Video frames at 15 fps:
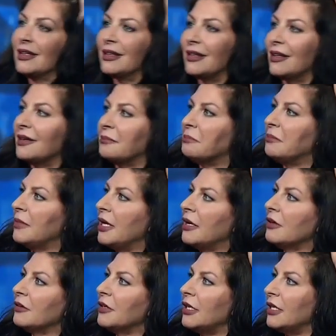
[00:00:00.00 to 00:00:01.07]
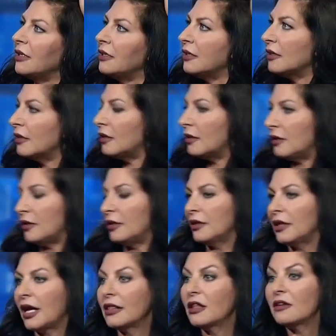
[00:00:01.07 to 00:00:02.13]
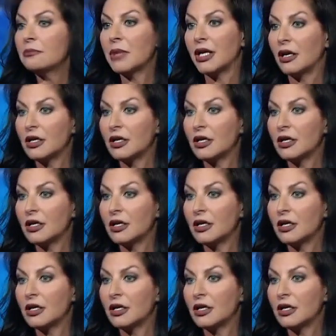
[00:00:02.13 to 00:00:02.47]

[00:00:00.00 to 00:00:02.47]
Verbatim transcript: And I'm married. Uh, I love my